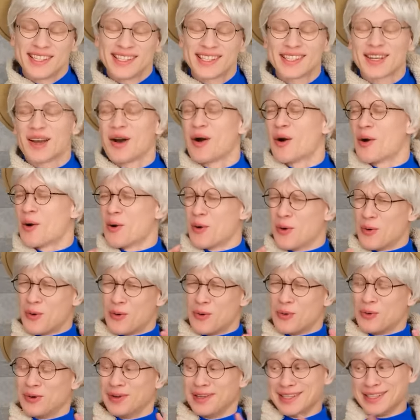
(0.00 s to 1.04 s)
It's a cute
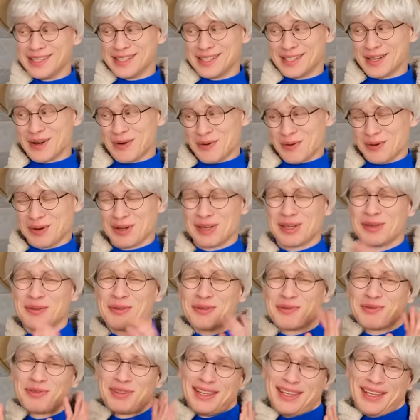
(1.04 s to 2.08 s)
little ball of
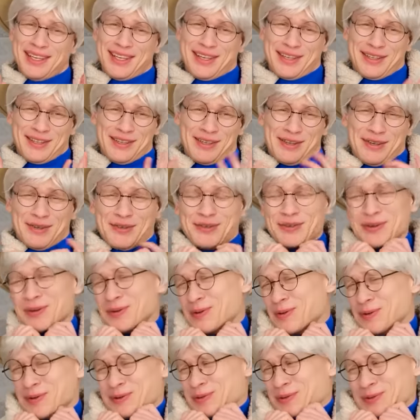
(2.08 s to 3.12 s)
fluff. It's this
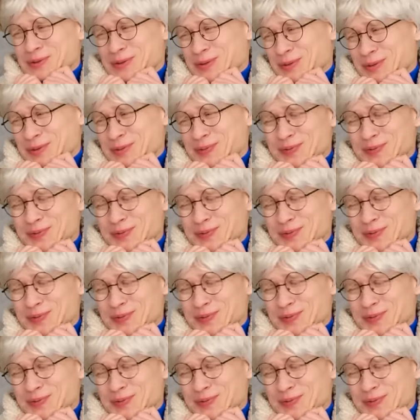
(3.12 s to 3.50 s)
kitty.